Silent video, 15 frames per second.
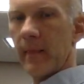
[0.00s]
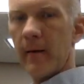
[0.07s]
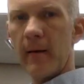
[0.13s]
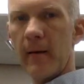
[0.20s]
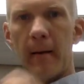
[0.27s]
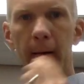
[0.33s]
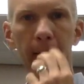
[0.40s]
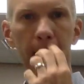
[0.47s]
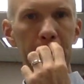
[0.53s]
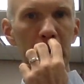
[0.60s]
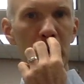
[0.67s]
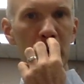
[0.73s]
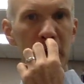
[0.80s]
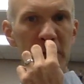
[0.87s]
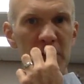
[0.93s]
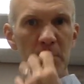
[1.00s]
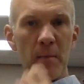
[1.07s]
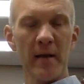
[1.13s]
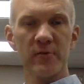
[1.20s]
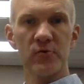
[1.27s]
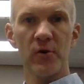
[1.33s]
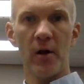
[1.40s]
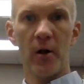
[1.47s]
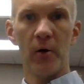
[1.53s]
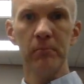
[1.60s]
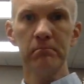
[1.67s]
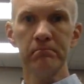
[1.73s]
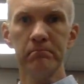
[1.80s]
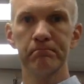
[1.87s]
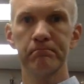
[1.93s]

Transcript: you need your metronome,